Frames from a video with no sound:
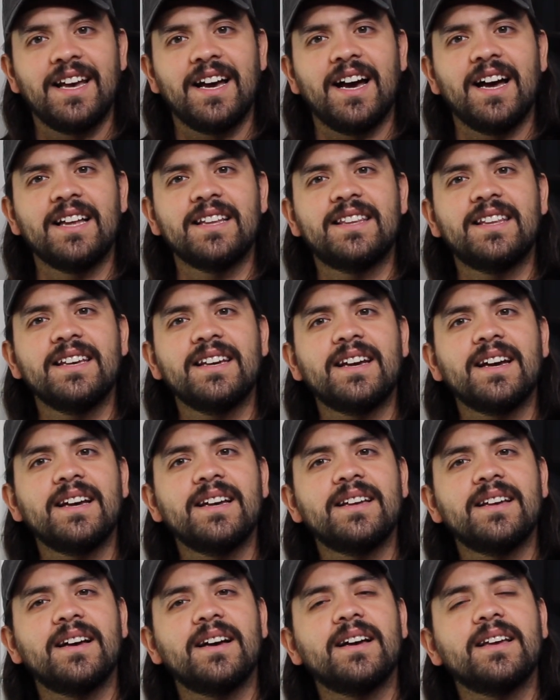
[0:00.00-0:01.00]
I think
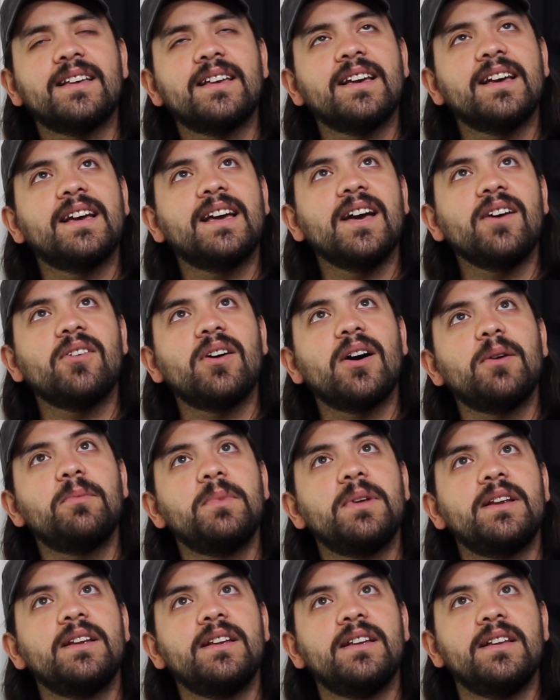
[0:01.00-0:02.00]
I can count how
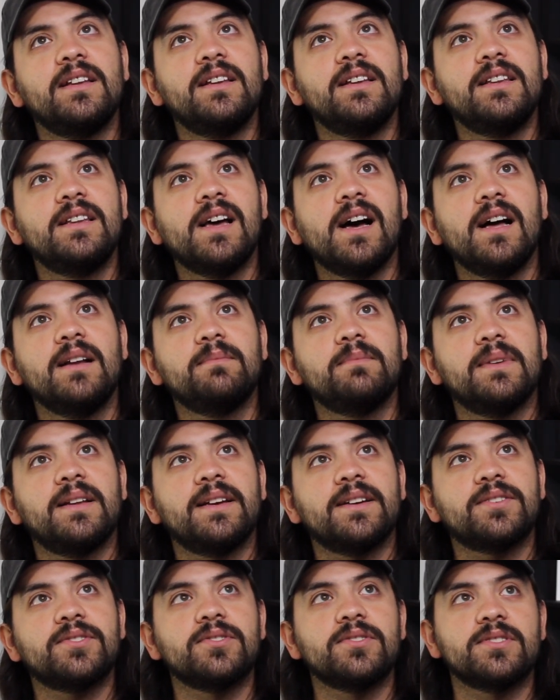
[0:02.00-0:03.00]
many
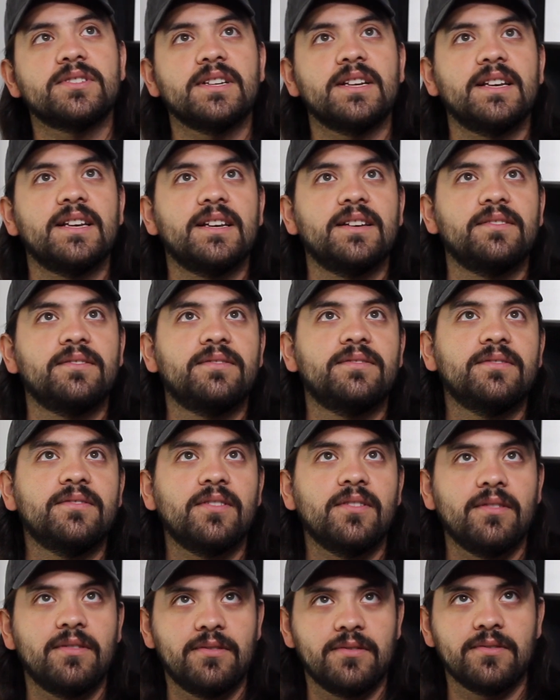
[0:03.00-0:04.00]
non-black shirts I have.
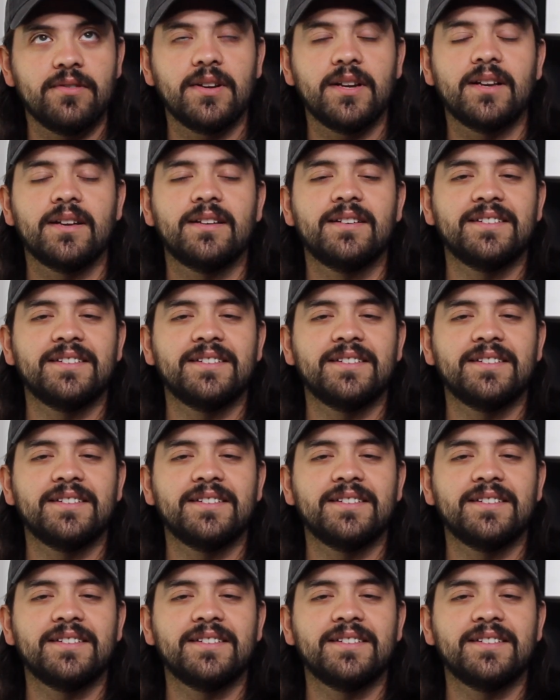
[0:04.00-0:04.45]
3.